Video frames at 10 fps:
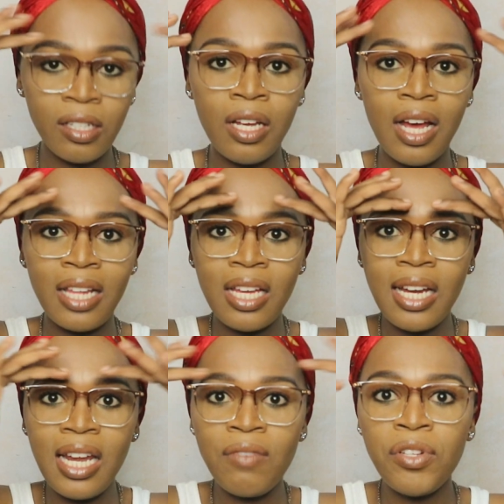I
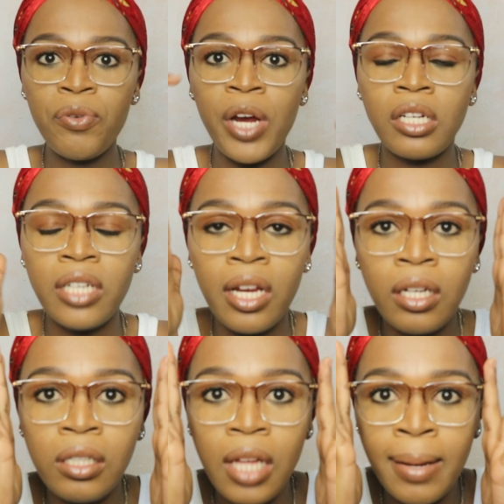think I love the
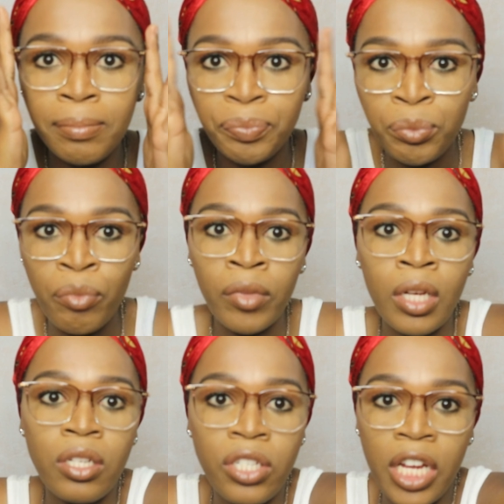rectangle
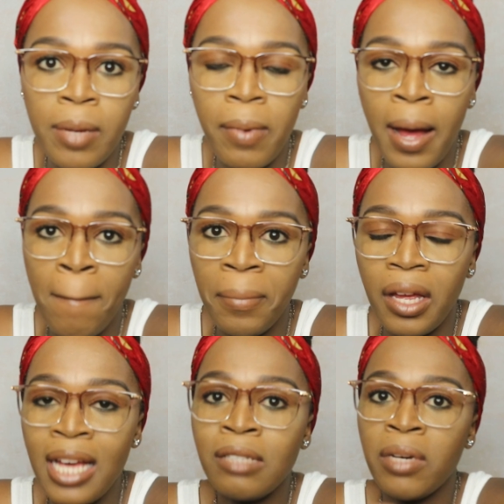shape
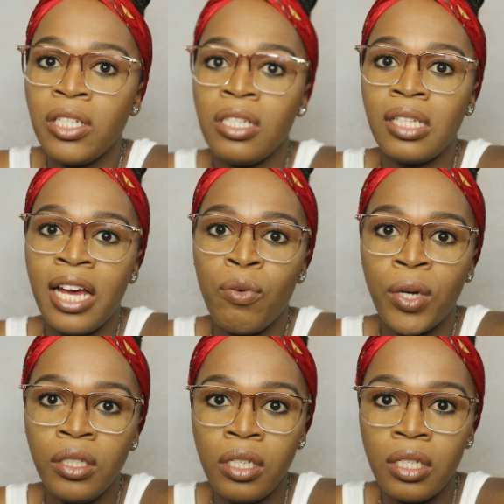as much as I
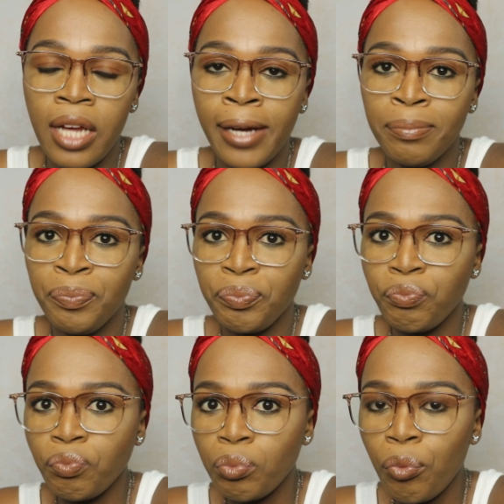wanted
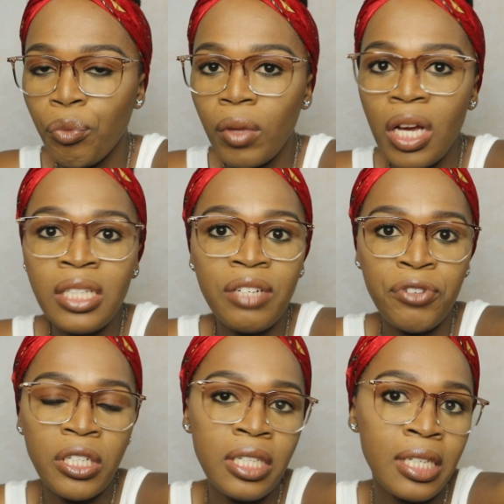a
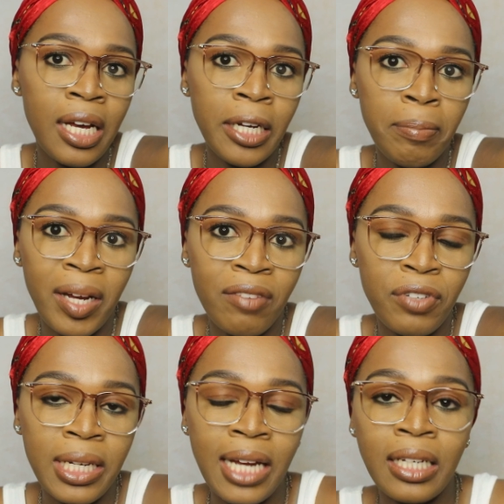different design, but I
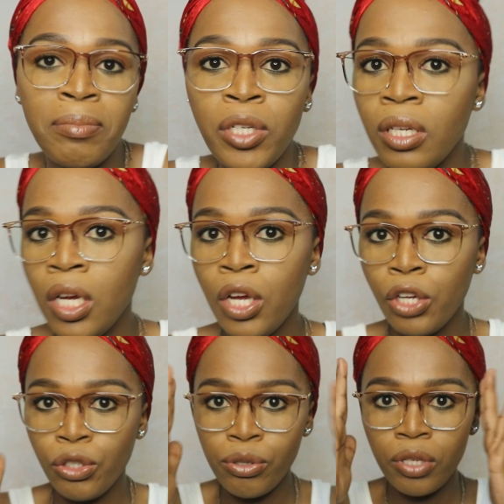felt like let me
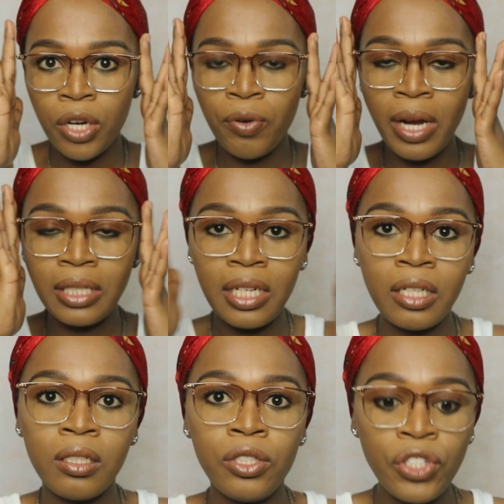choose a
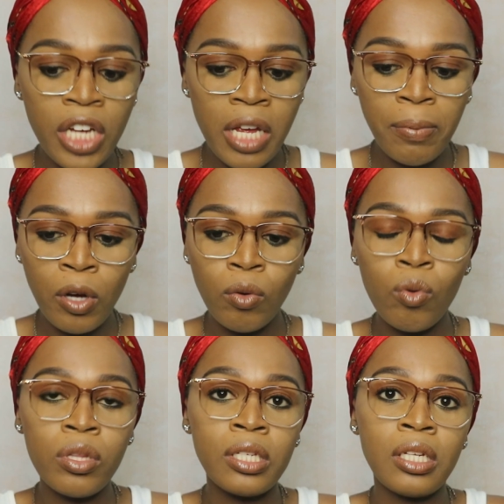rectangle shape on
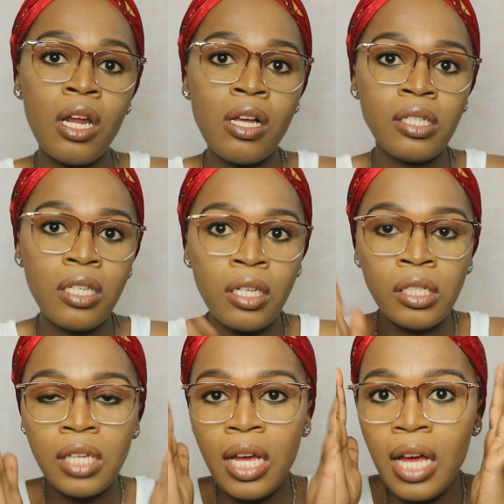all these
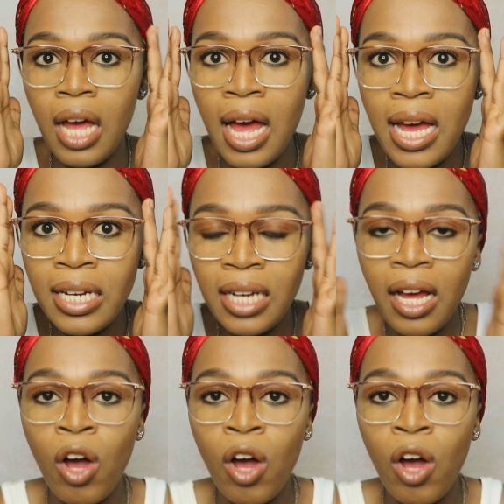glasses. And